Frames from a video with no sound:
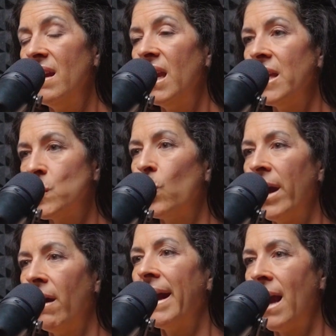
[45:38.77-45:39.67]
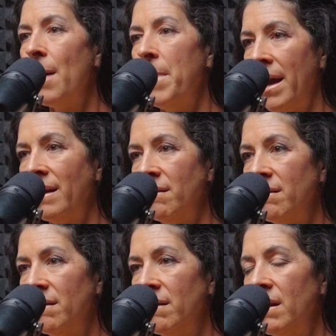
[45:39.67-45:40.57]
is where I got mine.
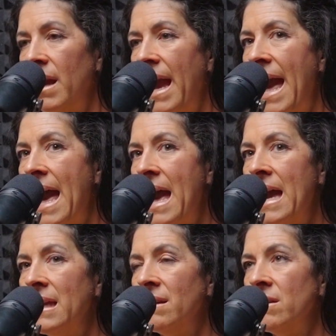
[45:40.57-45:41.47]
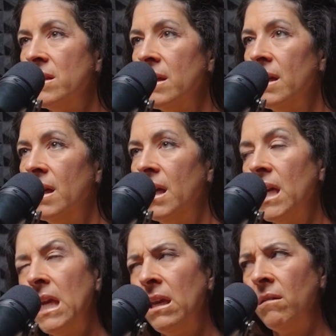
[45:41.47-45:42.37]
And
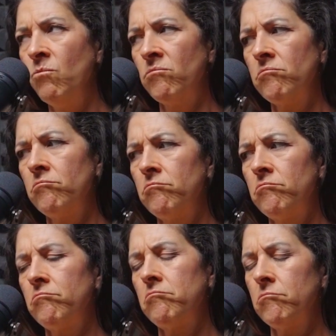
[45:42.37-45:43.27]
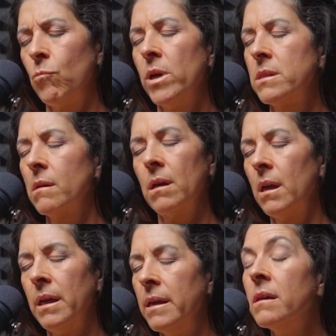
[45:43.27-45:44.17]
he
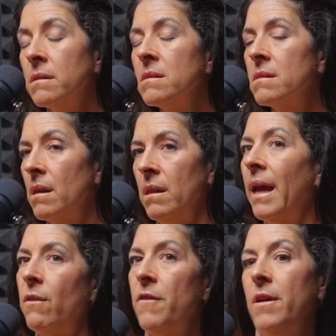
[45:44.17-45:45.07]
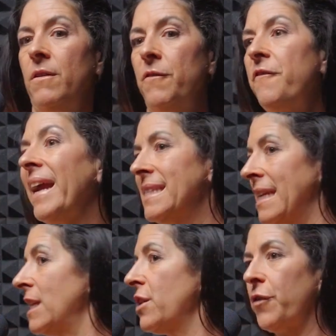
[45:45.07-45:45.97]
is like, he fights in
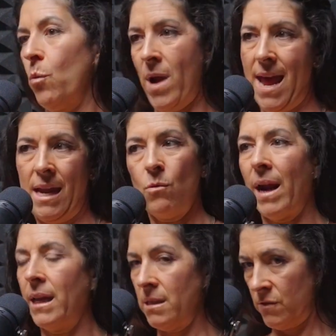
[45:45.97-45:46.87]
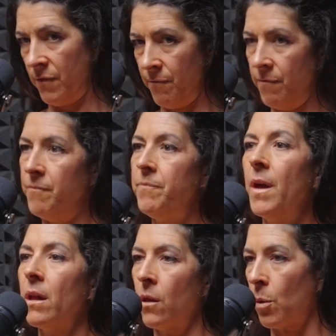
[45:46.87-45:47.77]
a different way, right? He's
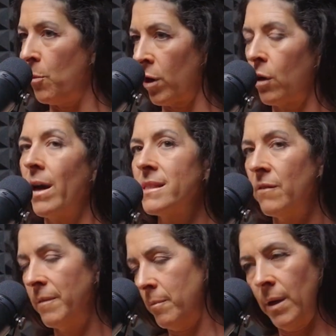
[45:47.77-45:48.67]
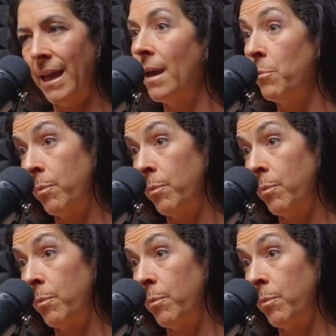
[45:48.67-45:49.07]
a little more aggressive. He had,